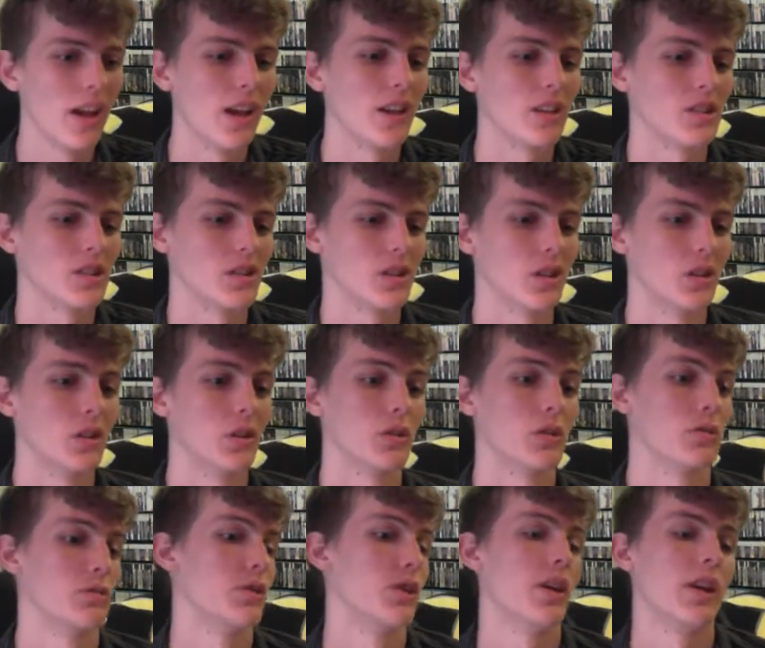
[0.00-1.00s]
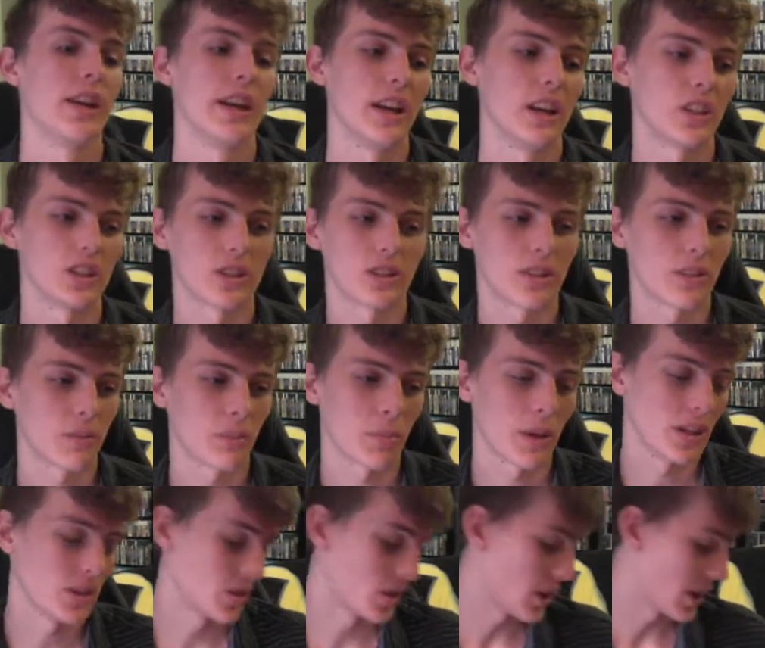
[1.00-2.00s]
So it just
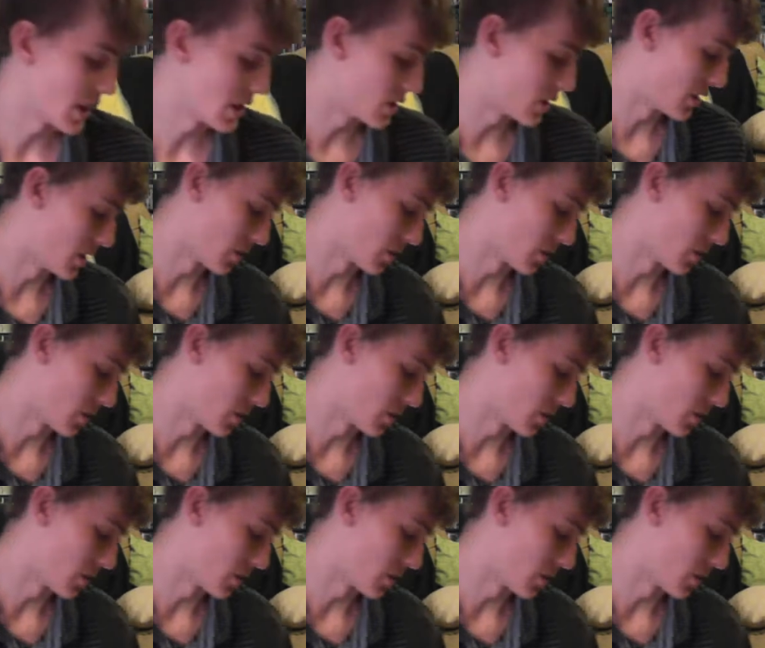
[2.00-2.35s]
basically has the